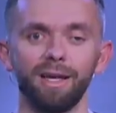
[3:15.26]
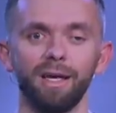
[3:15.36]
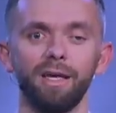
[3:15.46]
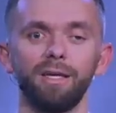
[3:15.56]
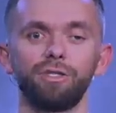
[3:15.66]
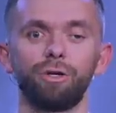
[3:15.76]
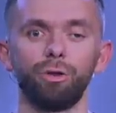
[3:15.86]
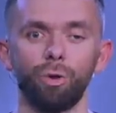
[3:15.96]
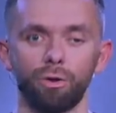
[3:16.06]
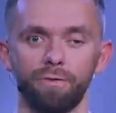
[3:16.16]
is
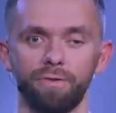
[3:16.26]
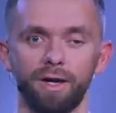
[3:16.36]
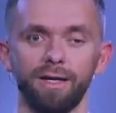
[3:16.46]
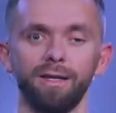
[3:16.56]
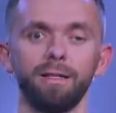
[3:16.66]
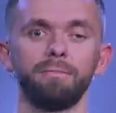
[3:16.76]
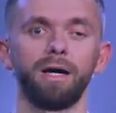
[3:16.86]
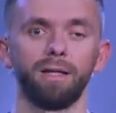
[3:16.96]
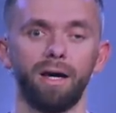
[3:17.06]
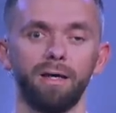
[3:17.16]
glorified in my
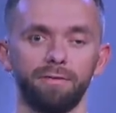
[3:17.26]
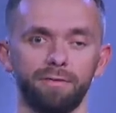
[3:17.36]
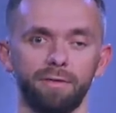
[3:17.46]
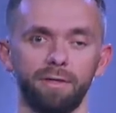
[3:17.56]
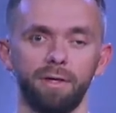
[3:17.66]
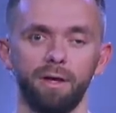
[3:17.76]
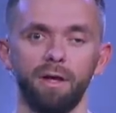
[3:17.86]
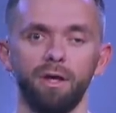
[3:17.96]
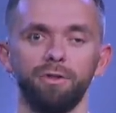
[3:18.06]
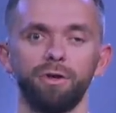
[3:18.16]
life.
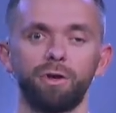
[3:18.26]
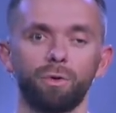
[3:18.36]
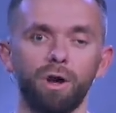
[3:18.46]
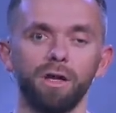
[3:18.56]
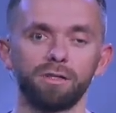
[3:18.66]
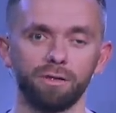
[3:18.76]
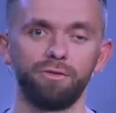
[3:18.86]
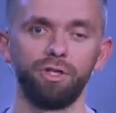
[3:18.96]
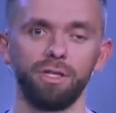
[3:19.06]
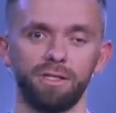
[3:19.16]
The cross of
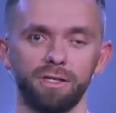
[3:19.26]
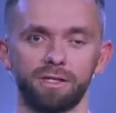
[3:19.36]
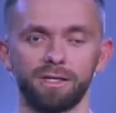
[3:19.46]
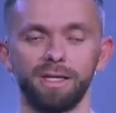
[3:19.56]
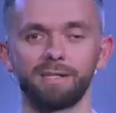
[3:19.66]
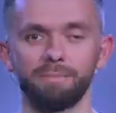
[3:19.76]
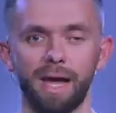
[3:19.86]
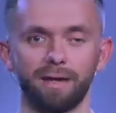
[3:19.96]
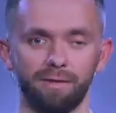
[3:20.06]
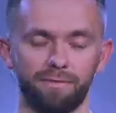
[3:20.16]
Jesus is
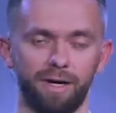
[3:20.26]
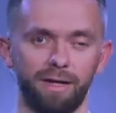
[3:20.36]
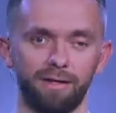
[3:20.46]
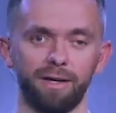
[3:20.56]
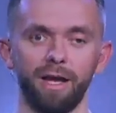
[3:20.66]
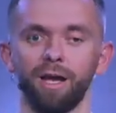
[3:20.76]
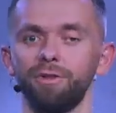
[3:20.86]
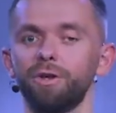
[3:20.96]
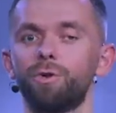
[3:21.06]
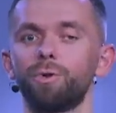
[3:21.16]
magnified.
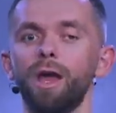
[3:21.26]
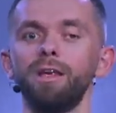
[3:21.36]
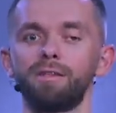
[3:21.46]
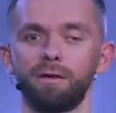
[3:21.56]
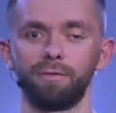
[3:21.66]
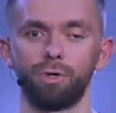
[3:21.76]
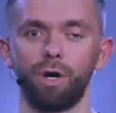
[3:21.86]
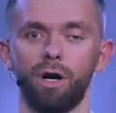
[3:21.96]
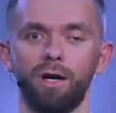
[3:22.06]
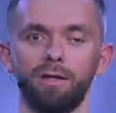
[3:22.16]
The grace of God